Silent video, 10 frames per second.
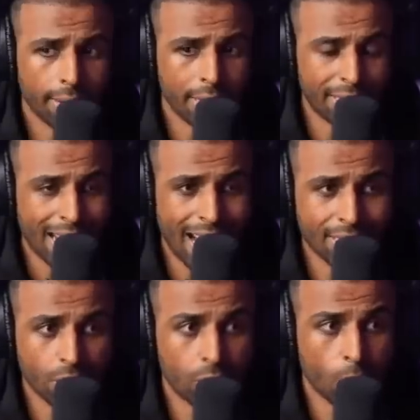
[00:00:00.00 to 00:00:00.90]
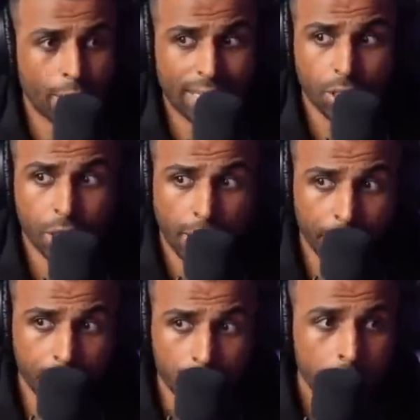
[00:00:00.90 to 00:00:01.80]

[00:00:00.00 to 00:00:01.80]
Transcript: These guys donate to charities.